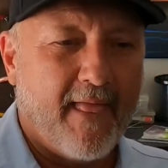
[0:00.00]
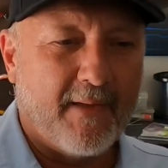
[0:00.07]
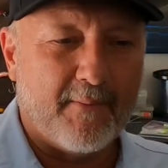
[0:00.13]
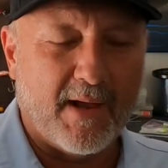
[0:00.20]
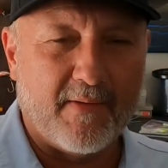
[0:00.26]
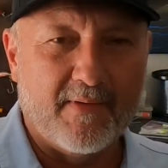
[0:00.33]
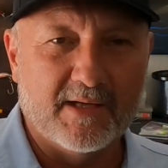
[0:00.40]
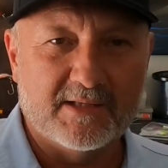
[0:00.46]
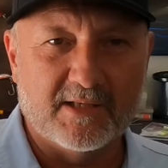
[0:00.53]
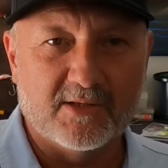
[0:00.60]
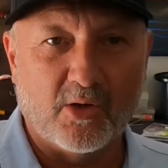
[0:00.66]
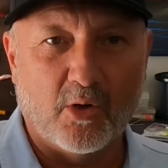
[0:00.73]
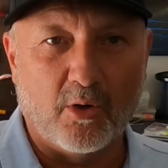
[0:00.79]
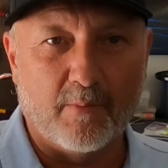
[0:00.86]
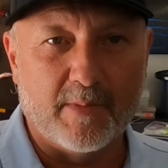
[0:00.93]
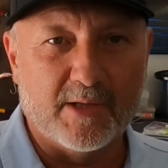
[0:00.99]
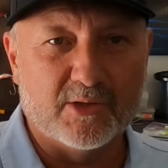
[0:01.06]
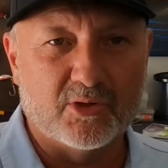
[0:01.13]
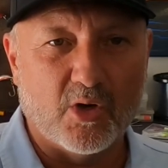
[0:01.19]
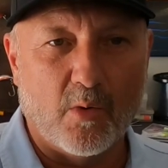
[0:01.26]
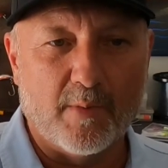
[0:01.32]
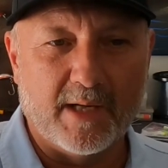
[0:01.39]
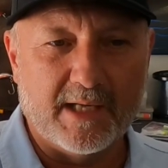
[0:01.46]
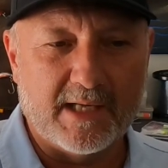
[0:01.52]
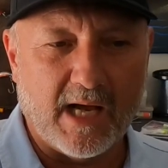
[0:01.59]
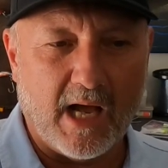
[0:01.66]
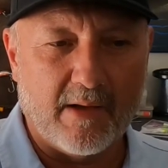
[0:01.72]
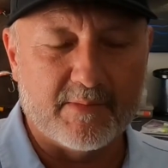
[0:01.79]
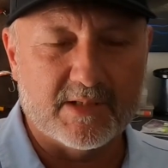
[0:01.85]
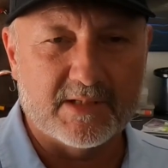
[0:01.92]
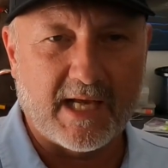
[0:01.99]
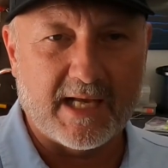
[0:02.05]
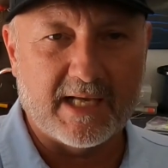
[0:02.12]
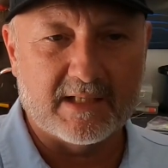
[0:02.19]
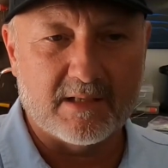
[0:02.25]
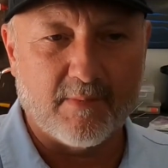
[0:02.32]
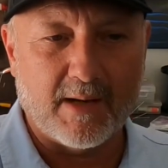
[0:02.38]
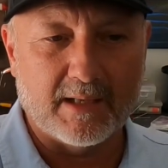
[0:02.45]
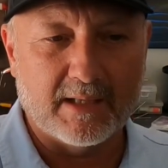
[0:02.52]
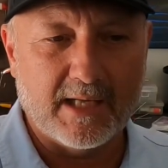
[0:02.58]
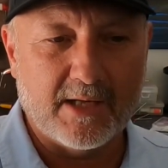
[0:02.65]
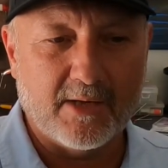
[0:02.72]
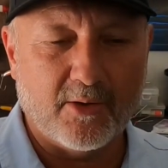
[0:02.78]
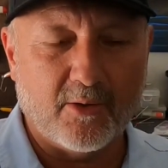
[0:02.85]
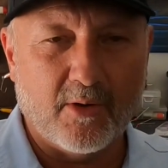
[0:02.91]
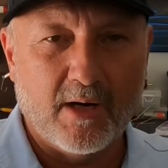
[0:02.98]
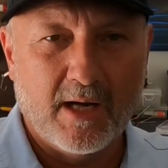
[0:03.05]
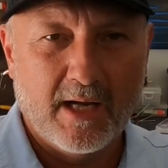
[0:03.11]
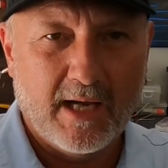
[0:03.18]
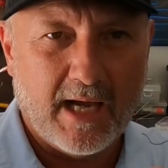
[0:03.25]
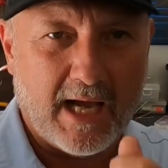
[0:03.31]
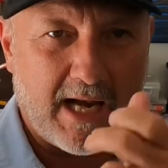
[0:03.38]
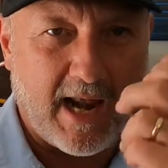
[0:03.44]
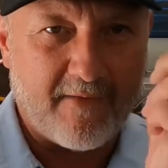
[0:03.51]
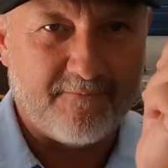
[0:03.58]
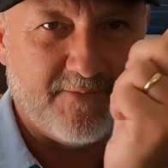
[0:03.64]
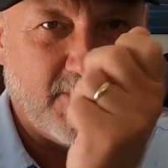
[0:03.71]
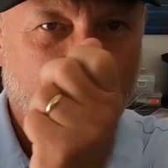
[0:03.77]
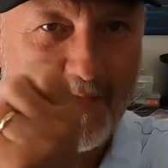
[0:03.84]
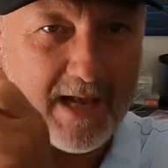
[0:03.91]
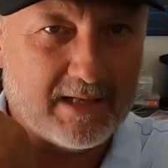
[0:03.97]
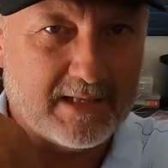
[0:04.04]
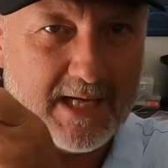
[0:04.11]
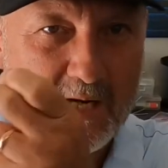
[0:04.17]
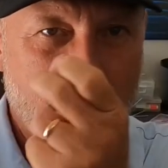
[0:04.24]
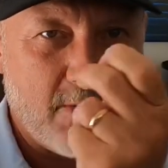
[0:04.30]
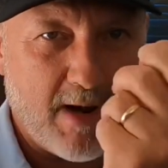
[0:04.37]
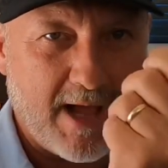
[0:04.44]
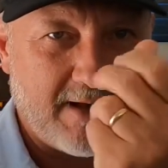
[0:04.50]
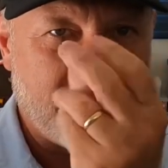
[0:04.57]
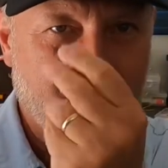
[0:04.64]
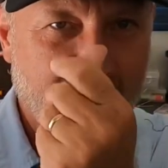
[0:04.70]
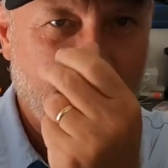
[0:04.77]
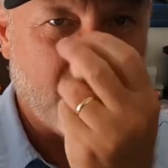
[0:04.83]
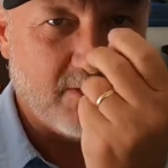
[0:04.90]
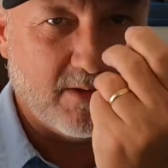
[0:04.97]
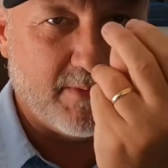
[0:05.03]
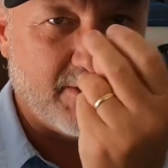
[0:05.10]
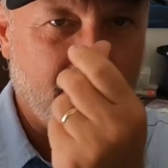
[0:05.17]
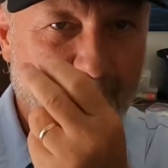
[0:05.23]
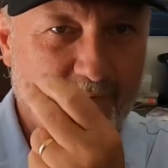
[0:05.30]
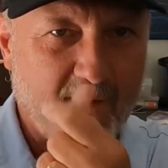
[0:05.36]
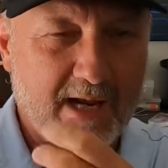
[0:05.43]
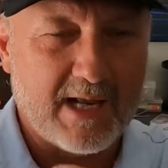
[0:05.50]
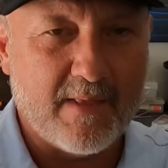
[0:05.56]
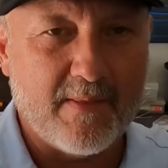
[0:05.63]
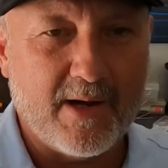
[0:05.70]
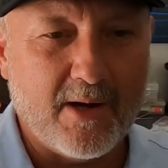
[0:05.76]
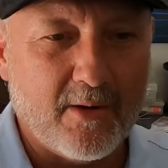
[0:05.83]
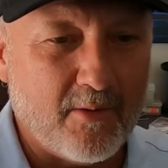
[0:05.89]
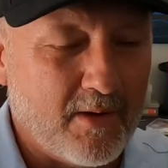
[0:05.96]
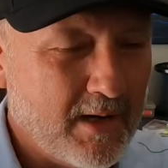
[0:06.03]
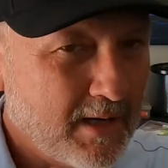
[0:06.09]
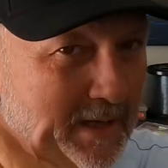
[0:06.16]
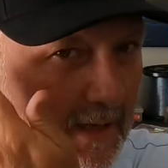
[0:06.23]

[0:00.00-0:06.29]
Man, this has hurt me so many times. As I get to my leader and I feel that leader and I can feel a little bit of fray in there